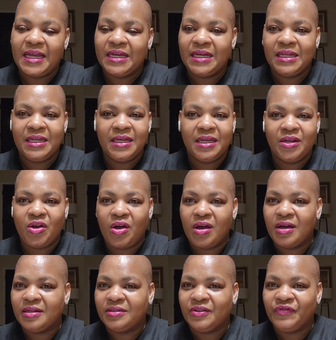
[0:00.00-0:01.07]
clicking
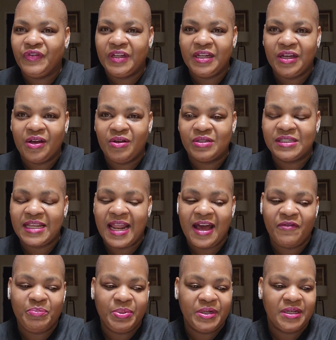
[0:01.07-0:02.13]
on the videos that
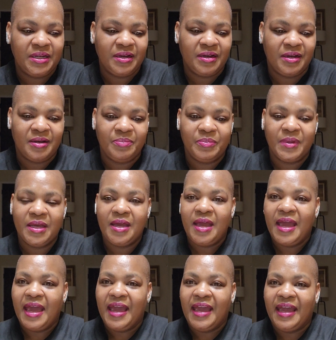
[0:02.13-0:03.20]
I put up.
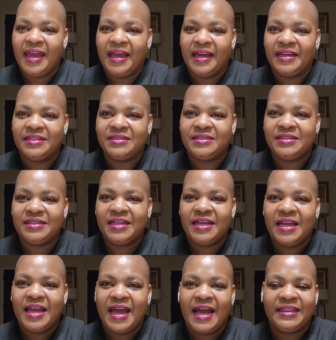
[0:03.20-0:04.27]
And
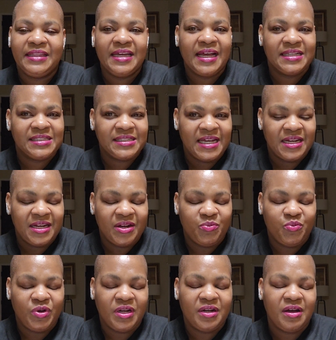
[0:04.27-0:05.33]
I think I stated
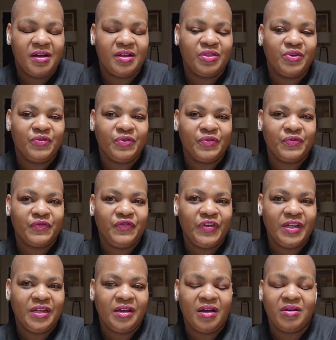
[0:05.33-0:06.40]
in one other
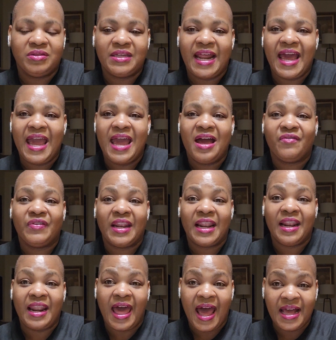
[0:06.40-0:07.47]
video that I have
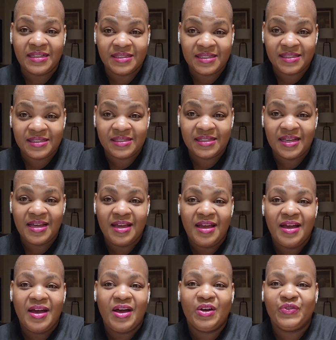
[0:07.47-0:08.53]
lots
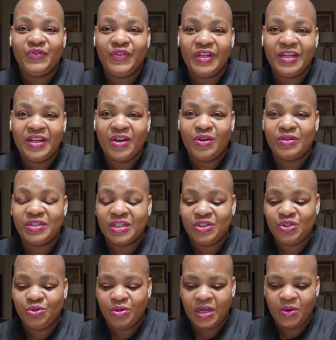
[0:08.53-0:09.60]
of videos
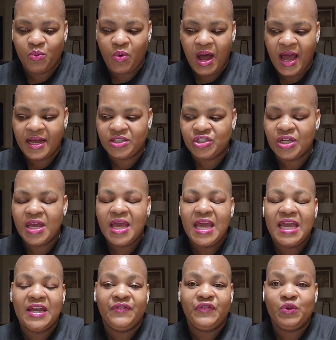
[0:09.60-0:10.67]
that you can watch.
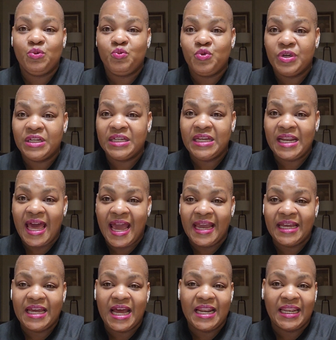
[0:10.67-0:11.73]
If you really
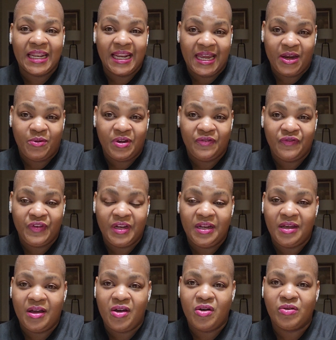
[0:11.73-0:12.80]
like layering
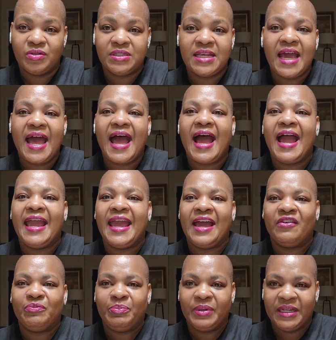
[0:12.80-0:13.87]
videos, I
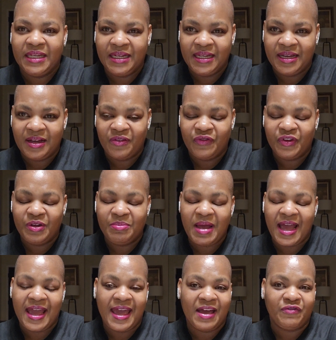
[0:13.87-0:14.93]
have plenty of them.
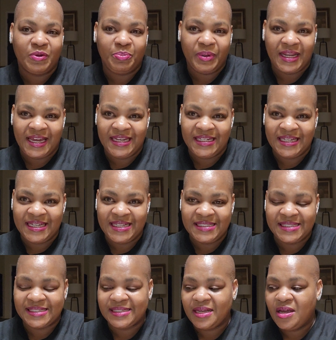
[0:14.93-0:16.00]
I have a
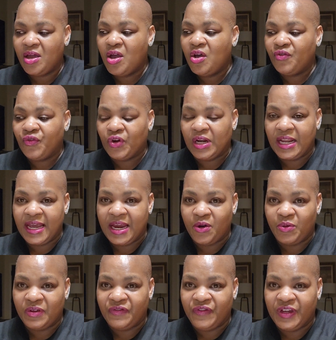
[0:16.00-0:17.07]
playlist for
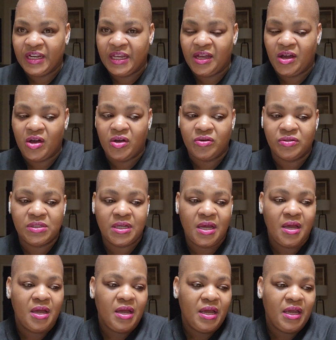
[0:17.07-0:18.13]
layering videos.
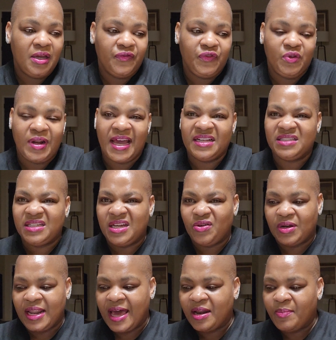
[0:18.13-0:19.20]
If you like to hear
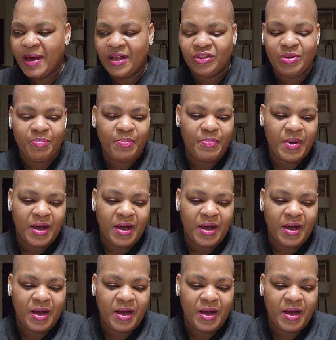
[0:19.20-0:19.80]
a lot about the